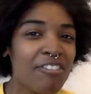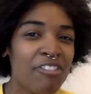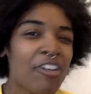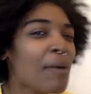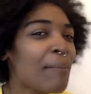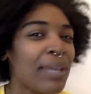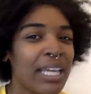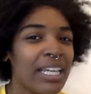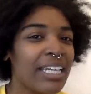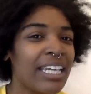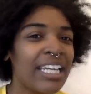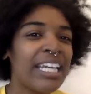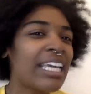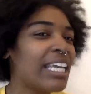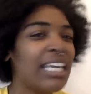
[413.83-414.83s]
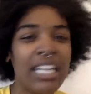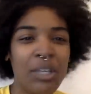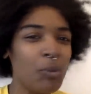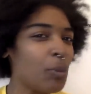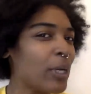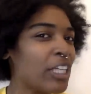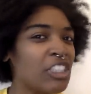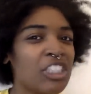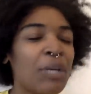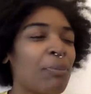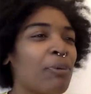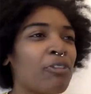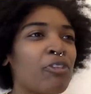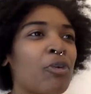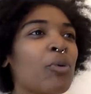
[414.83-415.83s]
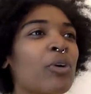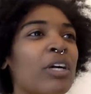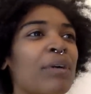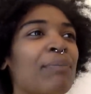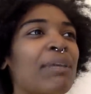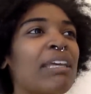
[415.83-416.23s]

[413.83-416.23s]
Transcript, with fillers: from it in any way shape or form